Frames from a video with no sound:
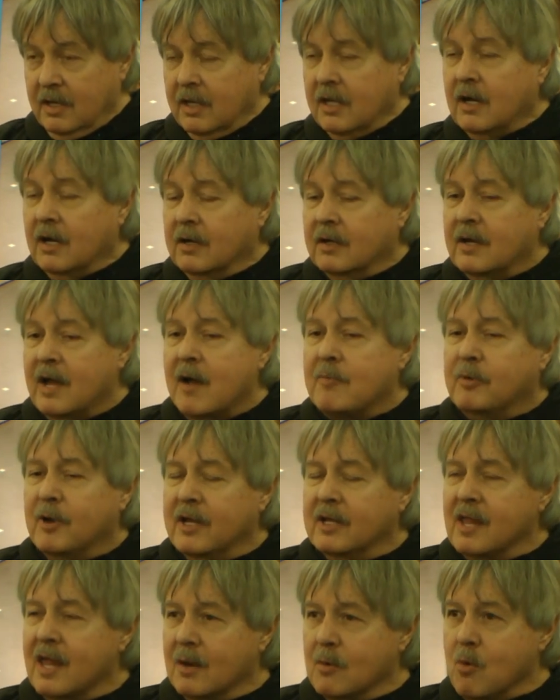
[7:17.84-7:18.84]
You know, I play
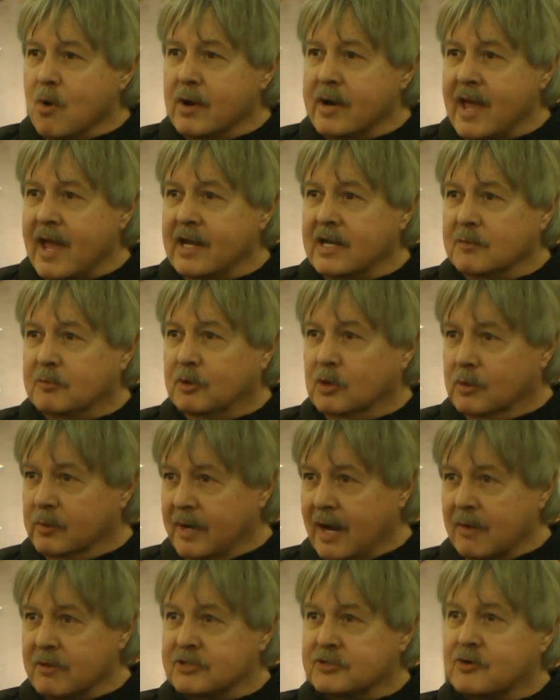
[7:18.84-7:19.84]
a lot of one-handed pool
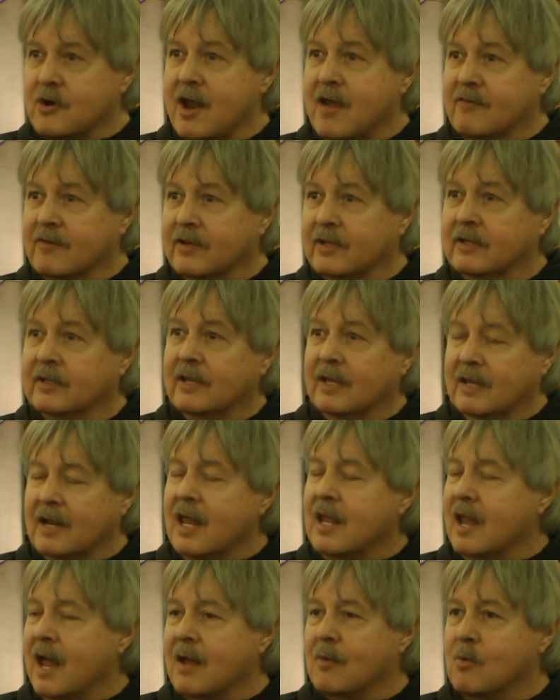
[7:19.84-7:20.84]
when I was traveling, and
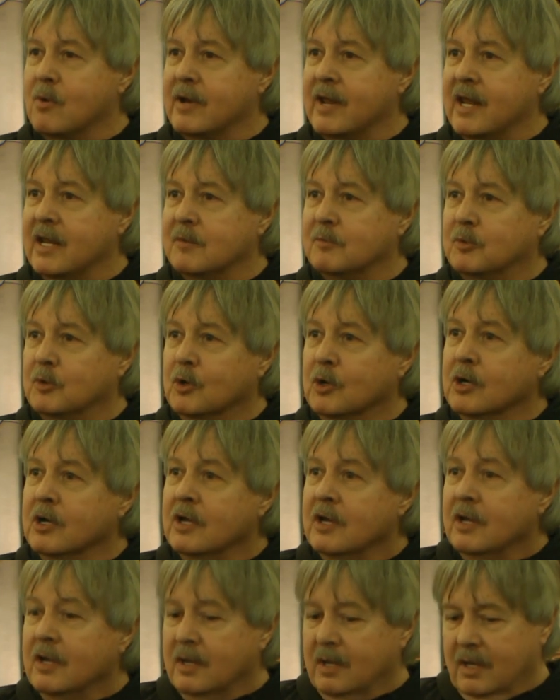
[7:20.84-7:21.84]
I like one-handed pool.
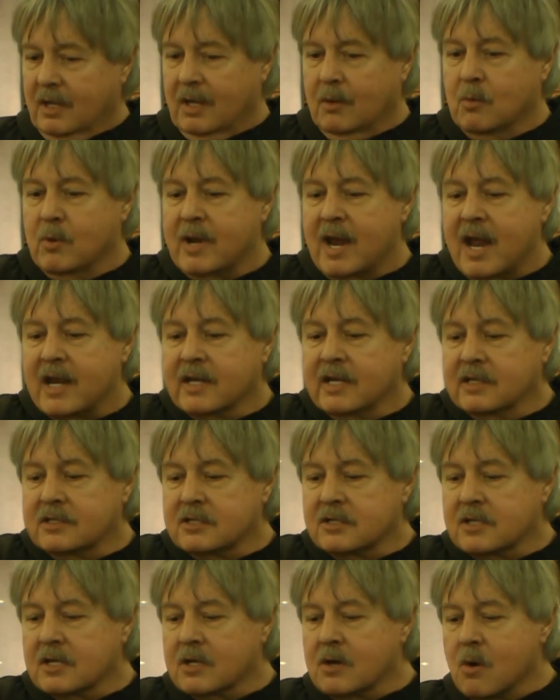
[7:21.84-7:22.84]
And when I'd get
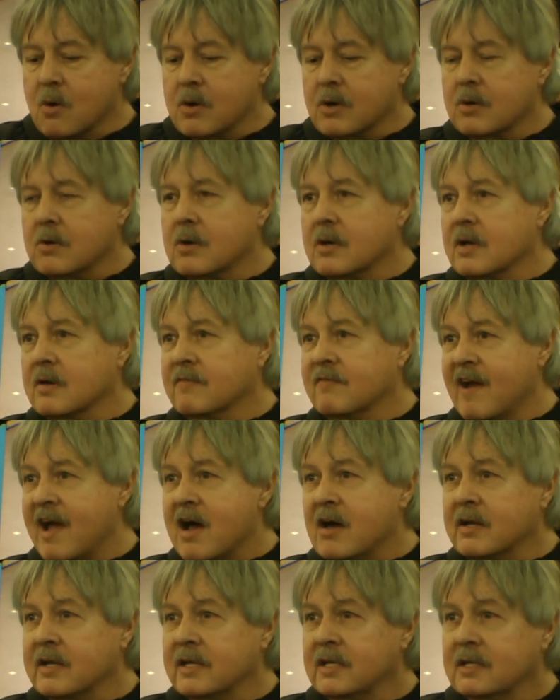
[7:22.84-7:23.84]
to the corner on a
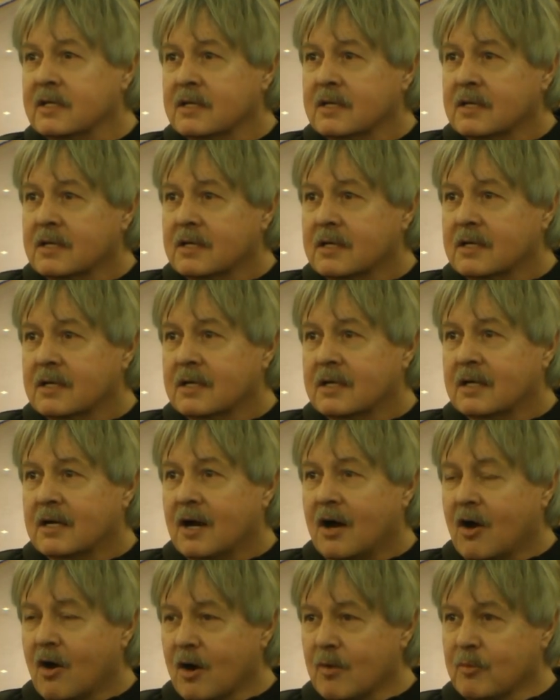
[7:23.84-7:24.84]
Valley
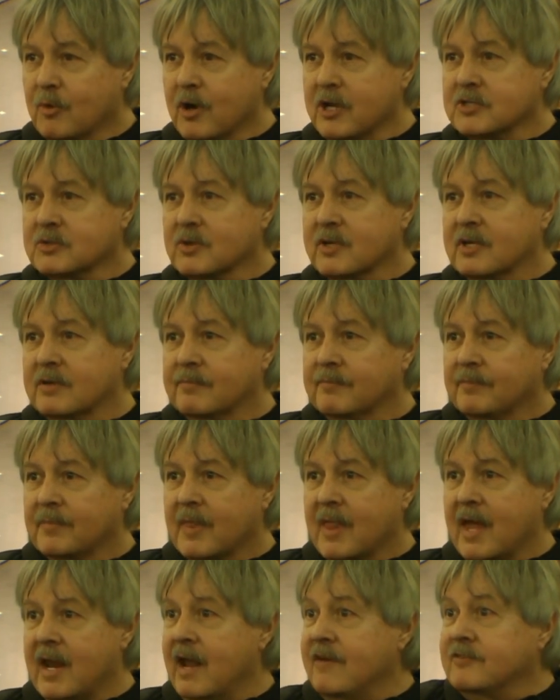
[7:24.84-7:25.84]
or a Brunswick,
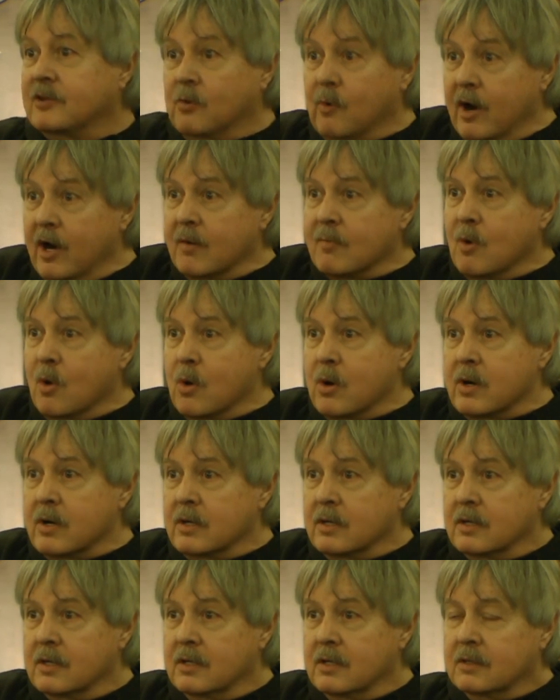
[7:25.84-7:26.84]
I'd have to go airborne.
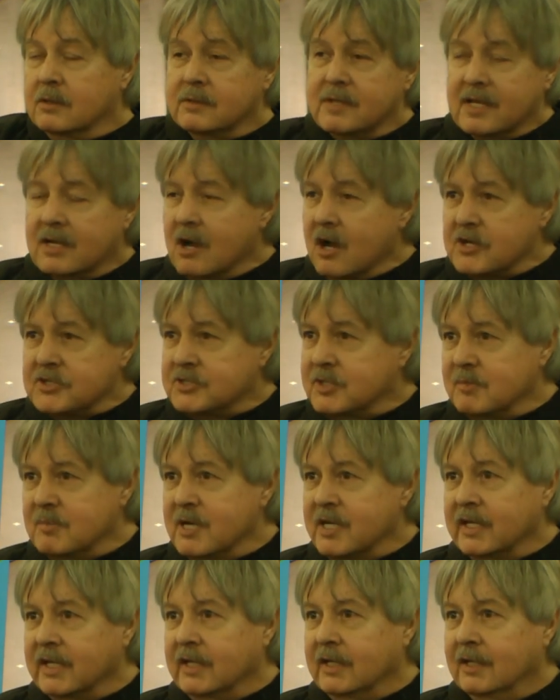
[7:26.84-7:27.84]
That costs you
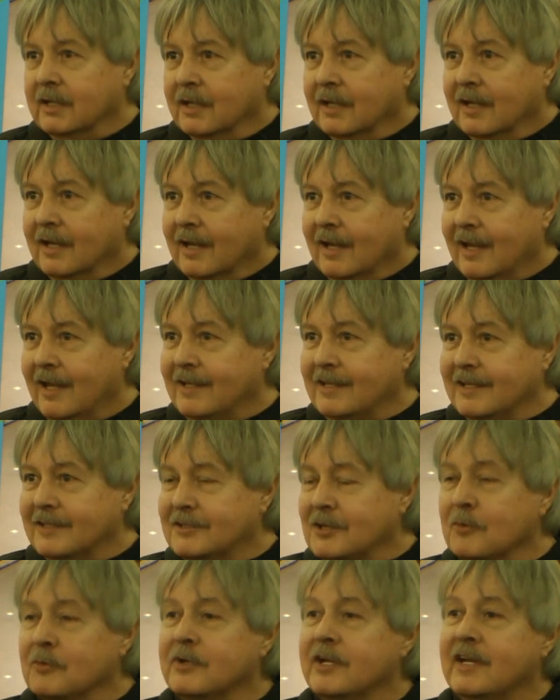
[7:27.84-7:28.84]
money, and it
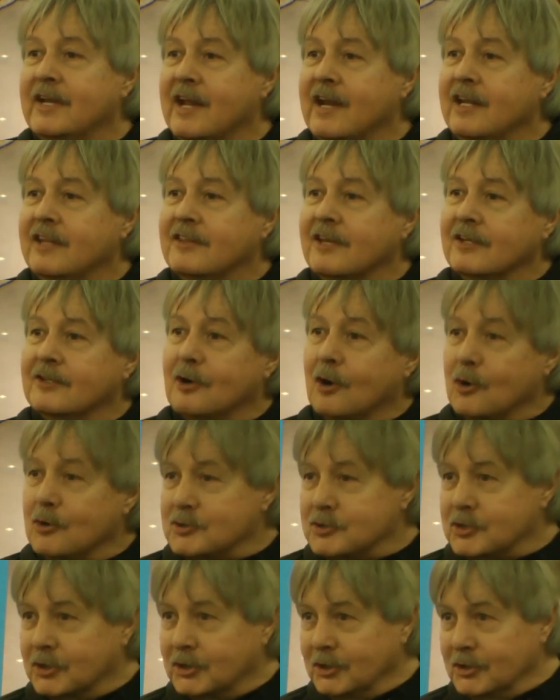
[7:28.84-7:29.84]
don't need anything to
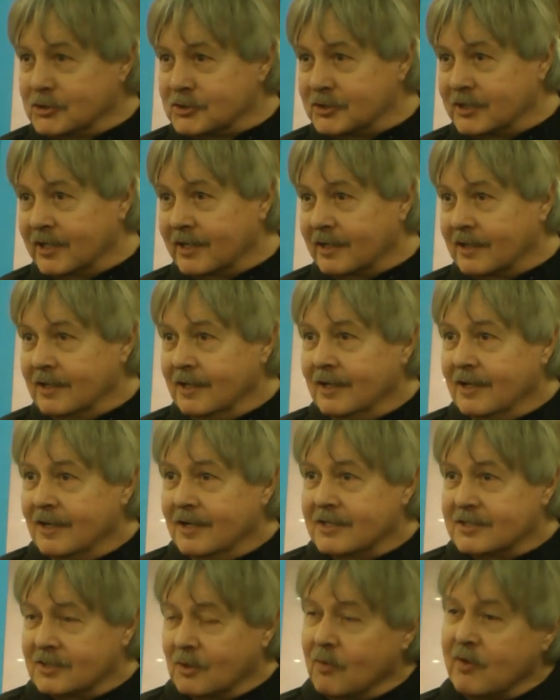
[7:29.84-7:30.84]
hurt your cue stick.
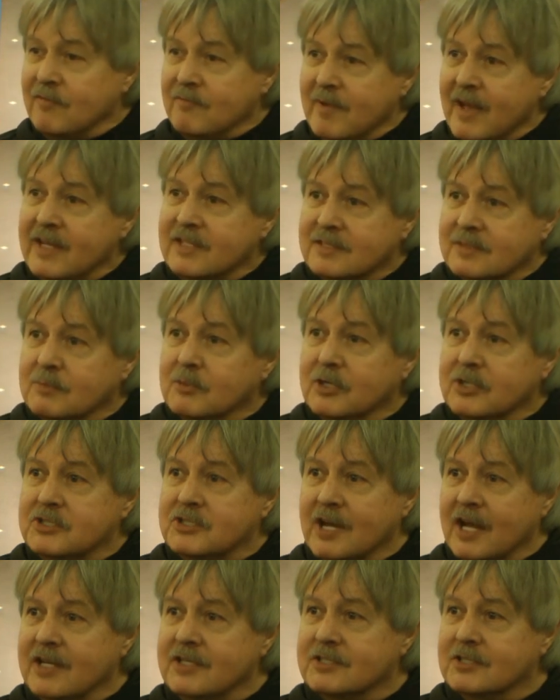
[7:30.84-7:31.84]
So we've made some good
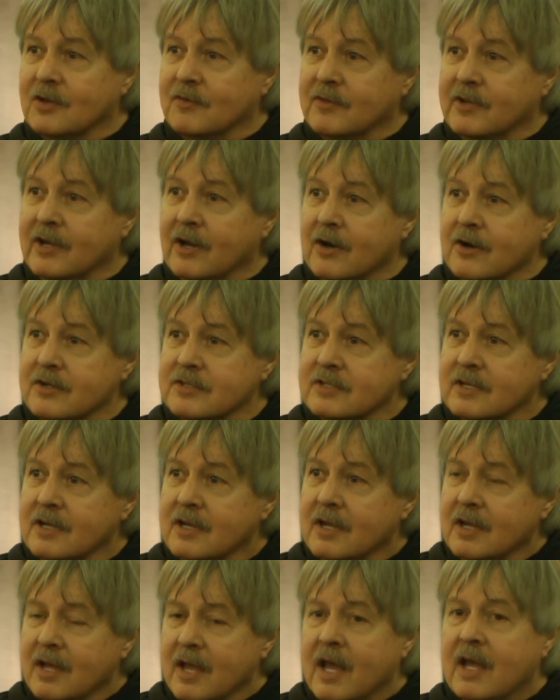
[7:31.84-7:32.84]
changes over the years.
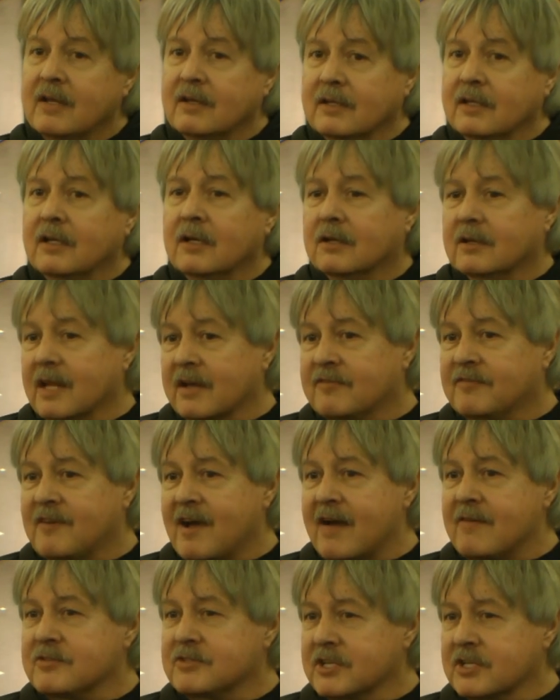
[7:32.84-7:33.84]
And you know, like
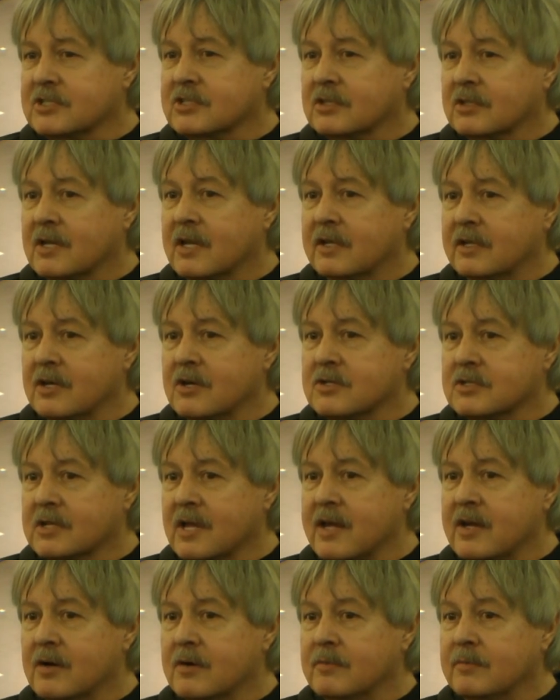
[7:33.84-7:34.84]
5 or 6 years
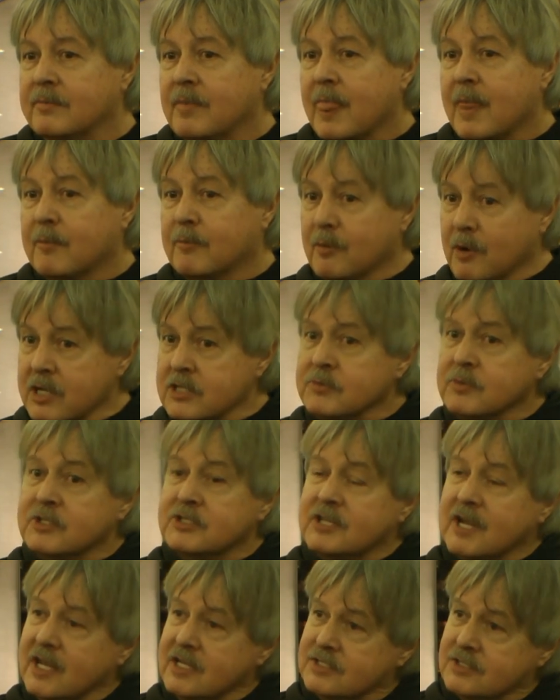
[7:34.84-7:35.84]
later, Brunswick
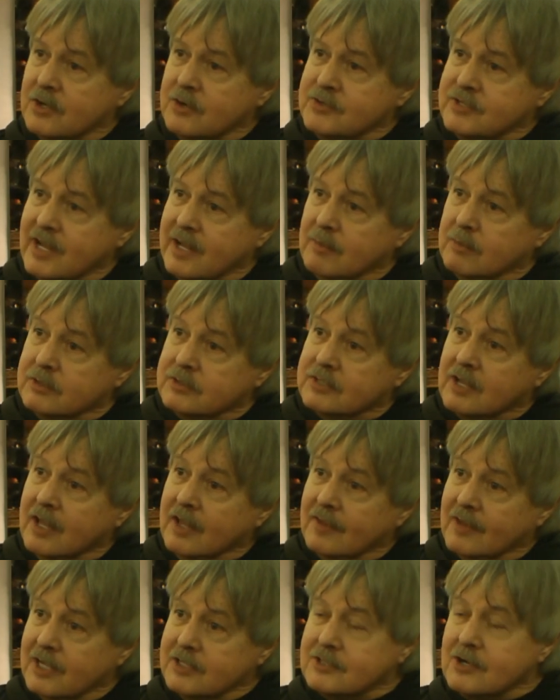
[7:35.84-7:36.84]
changed their tables.
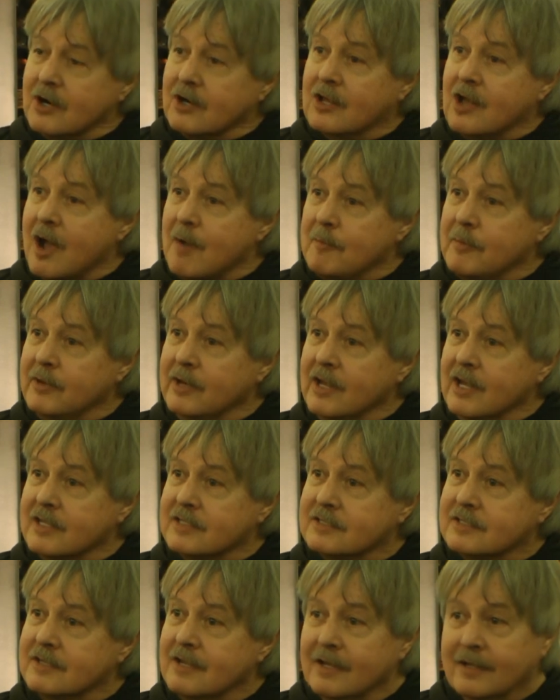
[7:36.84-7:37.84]
They started copying
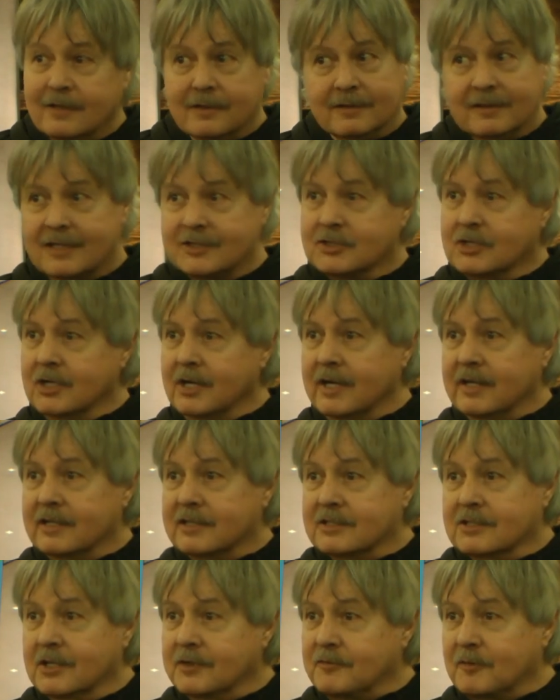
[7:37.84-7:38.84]
us. That's good.
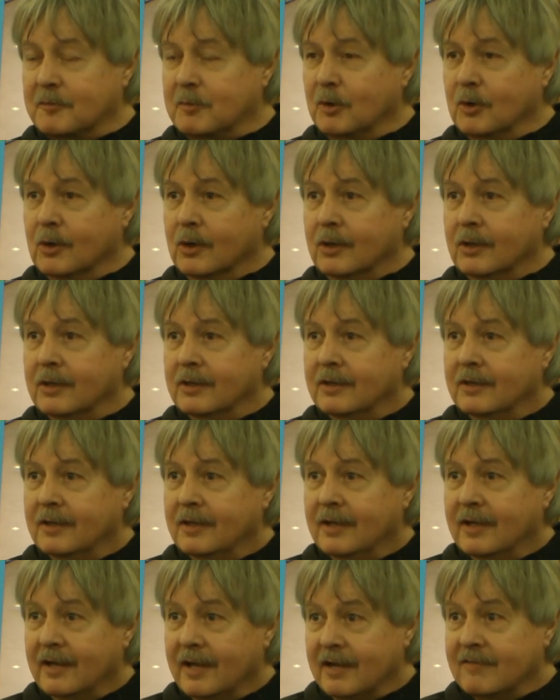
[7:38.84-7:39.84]
It's good for pool.
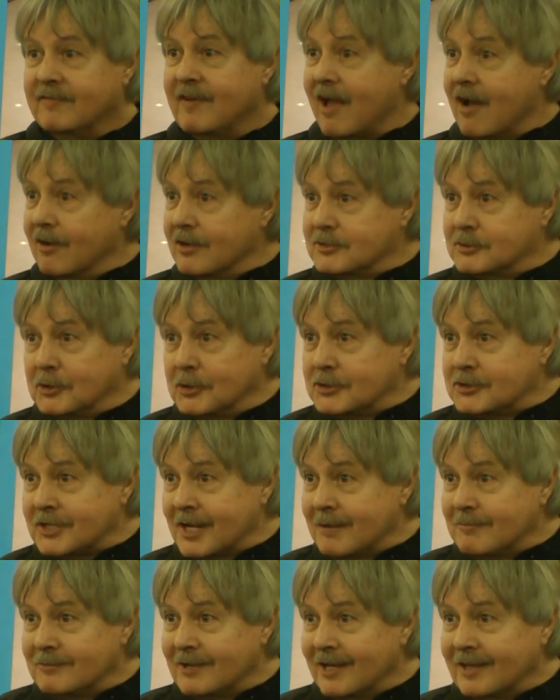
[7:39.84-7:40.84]
And Valley's doing the
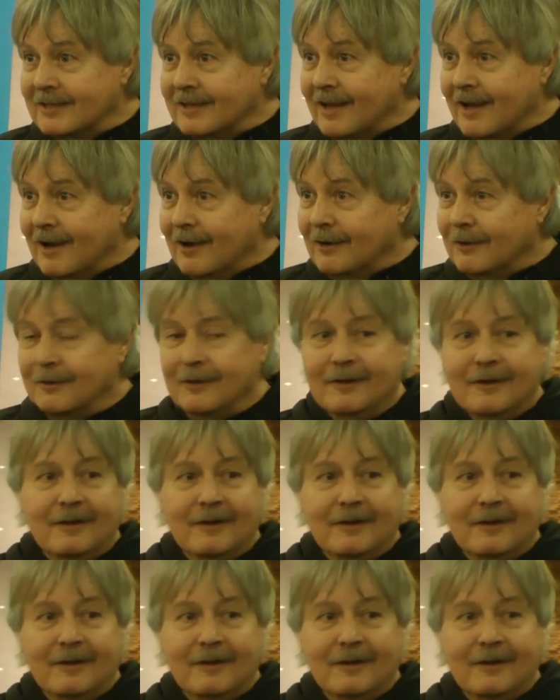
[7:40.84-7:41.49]
same thing now.